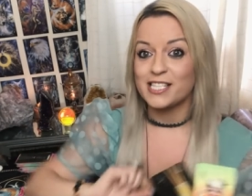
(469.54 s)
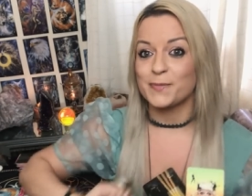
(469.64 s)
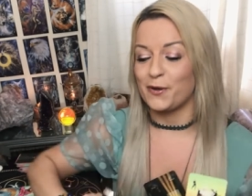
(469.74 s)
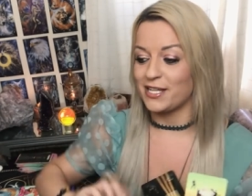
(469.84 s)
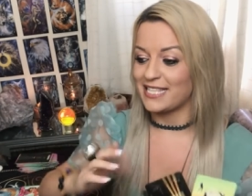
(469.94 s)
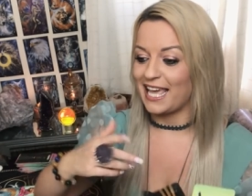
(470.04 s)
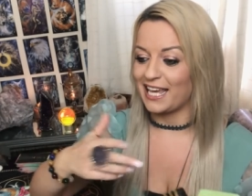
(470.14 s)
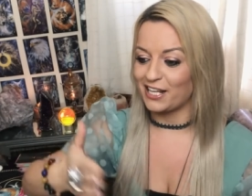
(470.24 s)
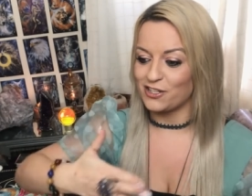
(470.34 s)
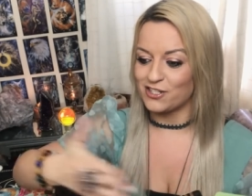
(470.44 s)
Spirit is saying,
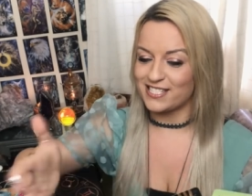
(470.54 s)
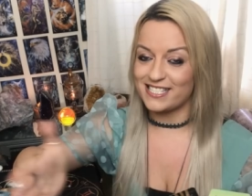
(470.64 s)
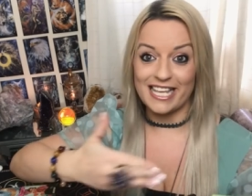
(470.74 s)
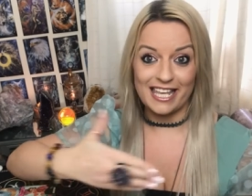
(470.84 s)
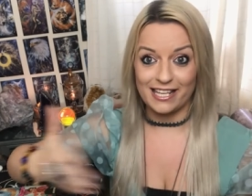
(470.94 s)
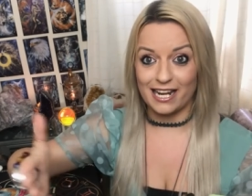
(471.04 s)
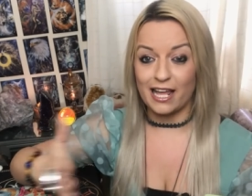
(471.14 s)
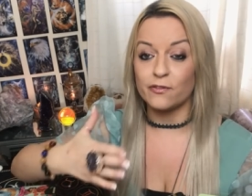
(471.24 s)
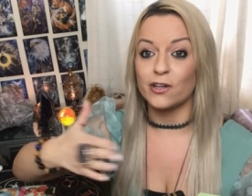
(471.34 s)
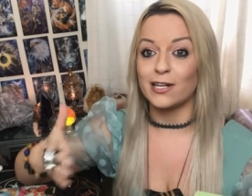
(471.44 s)
and I can just see
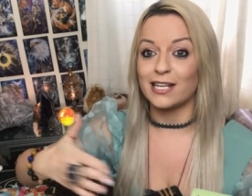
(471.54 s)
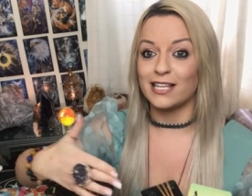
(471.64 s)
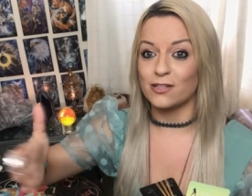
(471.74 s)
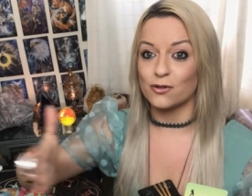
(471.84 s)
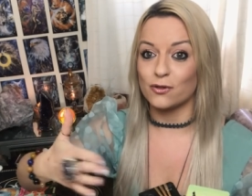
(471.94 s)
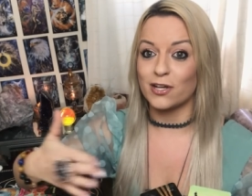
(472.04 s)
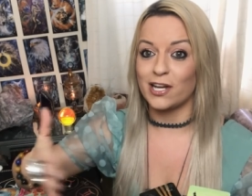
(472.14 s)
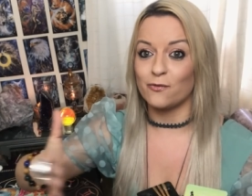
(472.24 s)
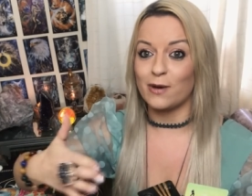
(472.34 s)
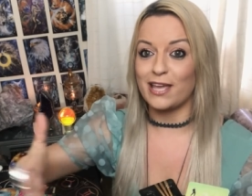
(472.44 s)
clairvoyantly the door
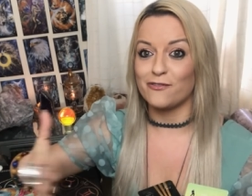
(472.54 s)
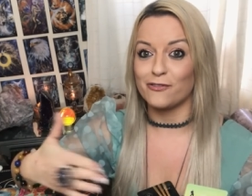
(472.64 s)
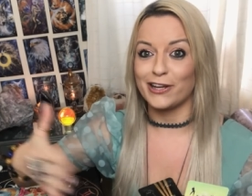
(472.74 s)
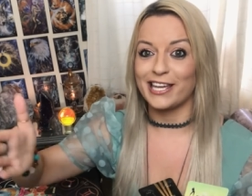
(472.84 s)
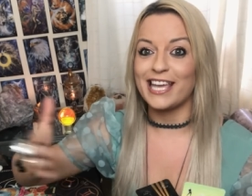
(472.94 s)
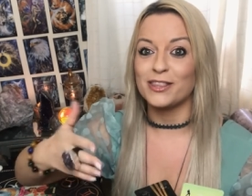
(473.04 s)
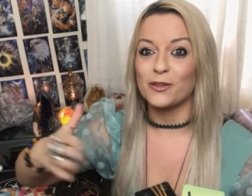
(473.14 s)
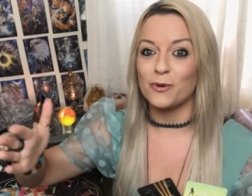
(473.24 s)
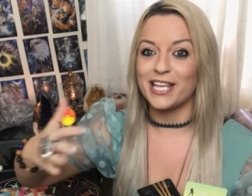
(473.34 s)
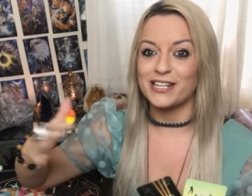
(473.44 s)
kind of wavering in
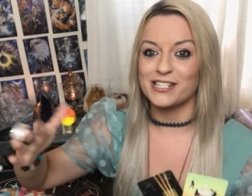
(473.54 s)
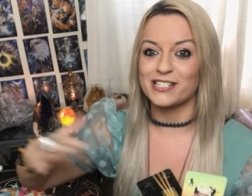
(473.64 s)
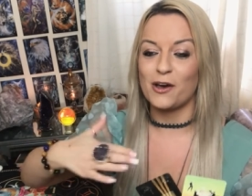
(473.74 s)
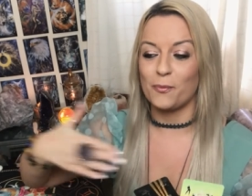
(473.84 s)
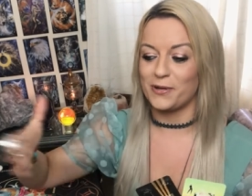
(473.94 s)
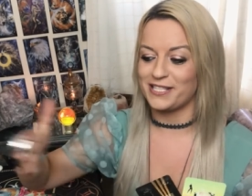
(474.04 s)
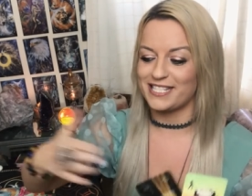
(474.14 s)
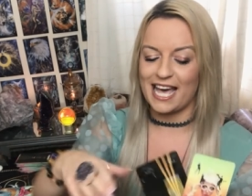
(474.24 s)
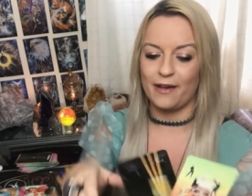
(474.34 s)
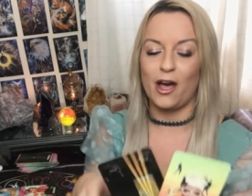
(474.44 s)
the wind, up and
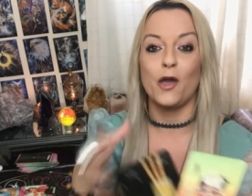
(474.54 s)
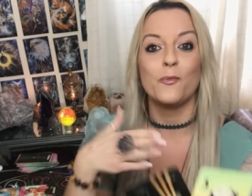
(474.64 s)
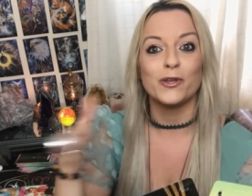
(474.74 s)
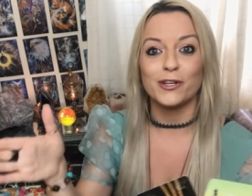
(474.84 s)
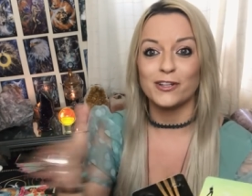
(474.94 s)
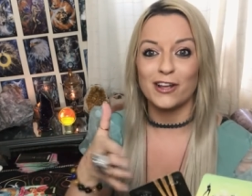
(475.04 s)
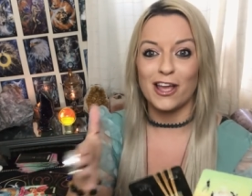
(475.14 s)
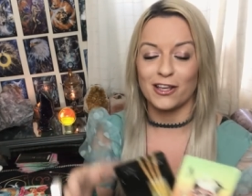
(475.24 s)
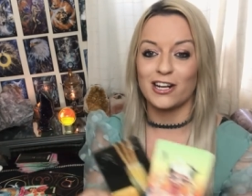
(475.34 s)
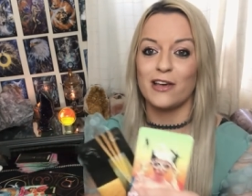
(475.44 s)
down, open and,
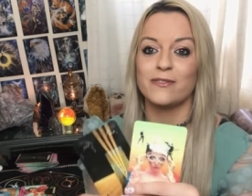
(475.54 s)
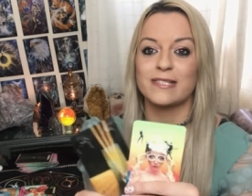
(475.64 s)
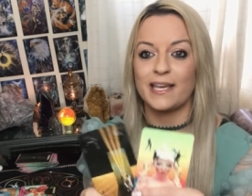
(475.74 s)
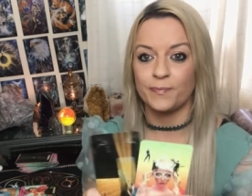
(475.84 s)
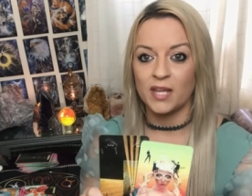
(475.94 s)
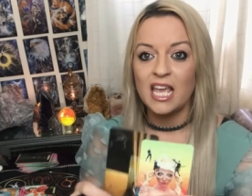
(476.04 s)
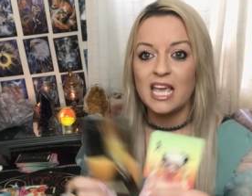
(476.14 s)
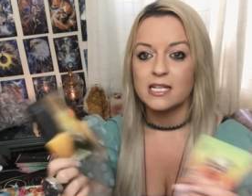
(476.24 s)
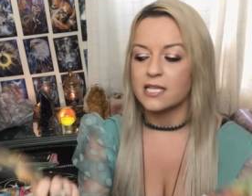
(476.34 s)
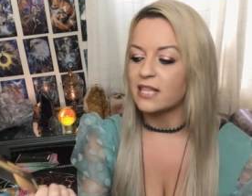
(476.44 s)
and closing.
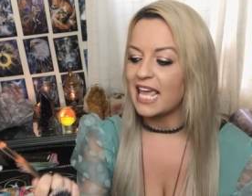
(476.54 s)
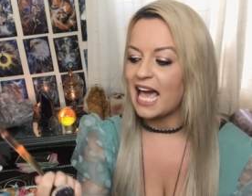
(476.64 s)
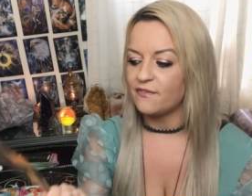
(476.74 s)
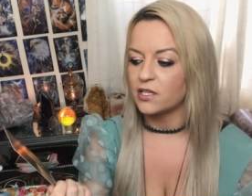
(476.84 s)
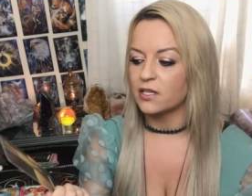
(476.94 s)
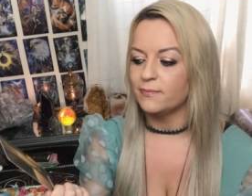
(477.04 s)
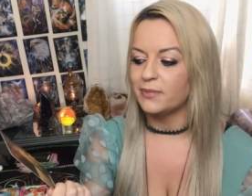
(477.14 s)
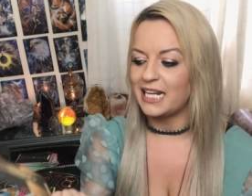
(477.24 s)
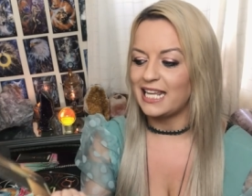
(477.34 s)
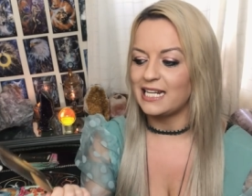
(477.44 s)
So they haven't
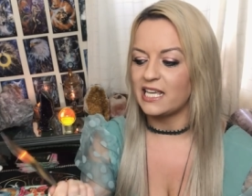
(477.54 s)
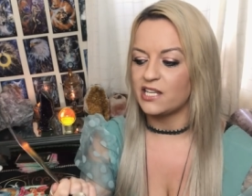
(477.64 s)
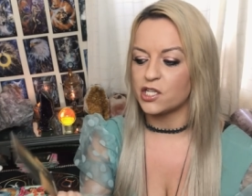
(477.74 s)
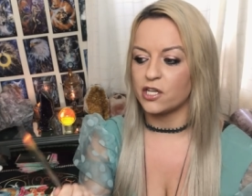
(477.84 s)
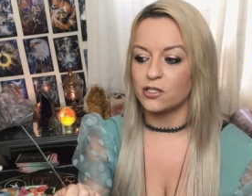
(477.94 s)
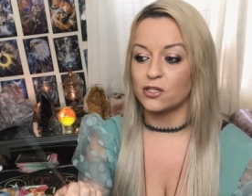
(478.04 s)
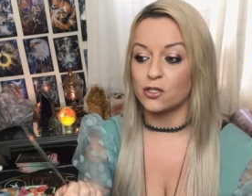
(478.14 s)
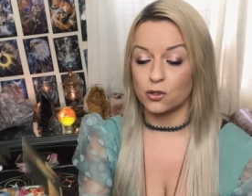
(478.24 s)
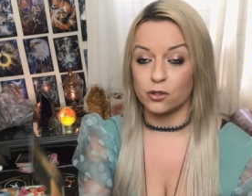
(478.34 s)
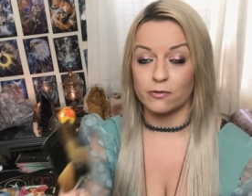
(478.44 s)
completely shut the
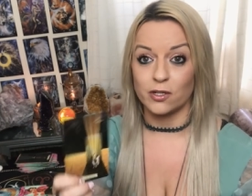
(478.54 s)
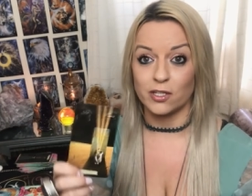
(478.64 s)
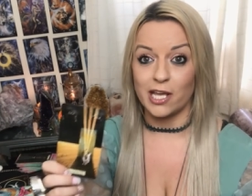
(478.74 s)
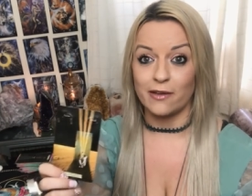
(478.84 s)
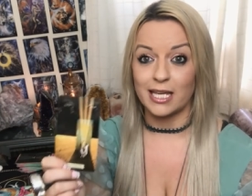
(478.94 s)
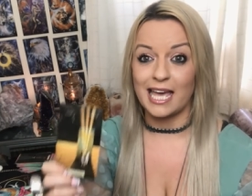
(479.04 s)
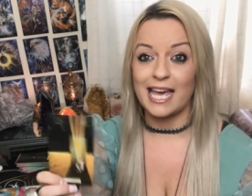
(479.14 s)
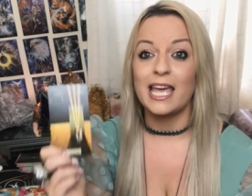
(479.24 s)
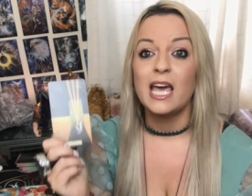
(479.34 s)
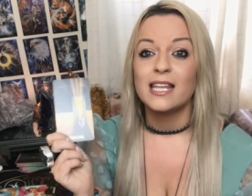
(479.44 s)
door on you,
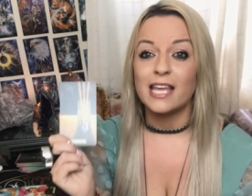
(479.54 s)
okay?